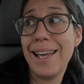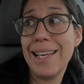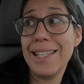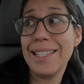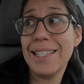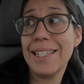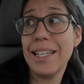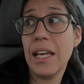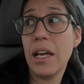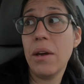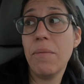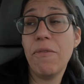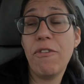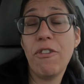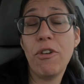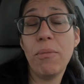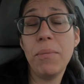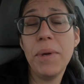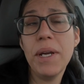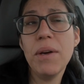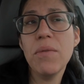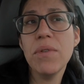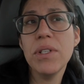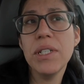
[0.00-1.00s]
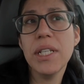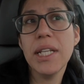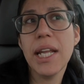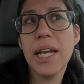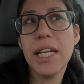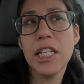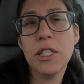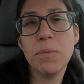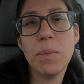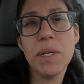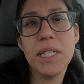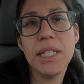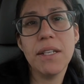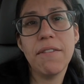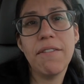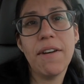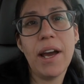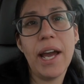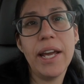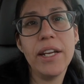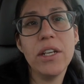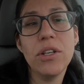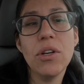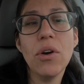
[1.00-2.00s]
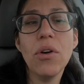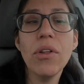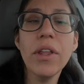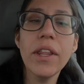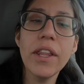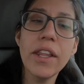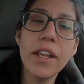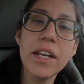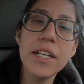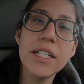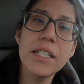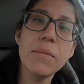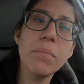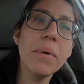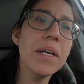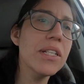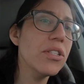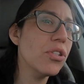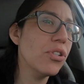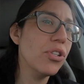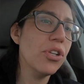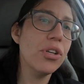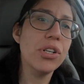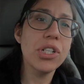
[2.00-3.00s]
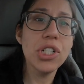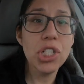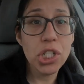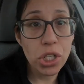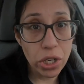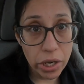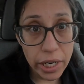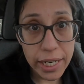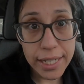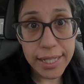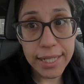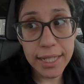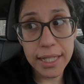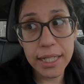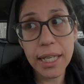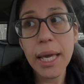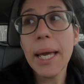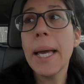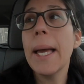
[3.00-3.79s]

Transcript: It's, for me, it wasn't that expensive. I know that it depends on your insurance,